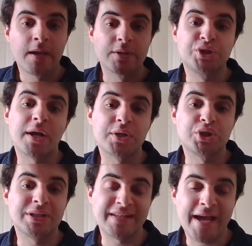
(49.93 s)

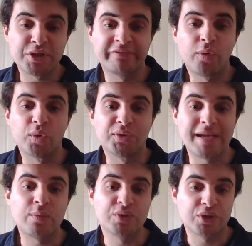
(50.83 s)
Shang-Chi, at the age of
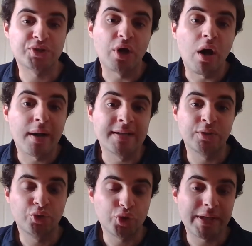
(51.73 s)
14, was
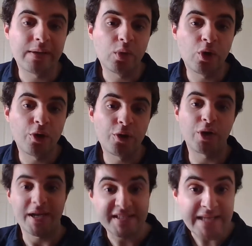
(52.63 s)
assigned to kill
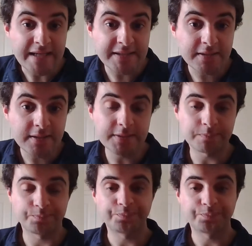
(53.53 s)
her assassins.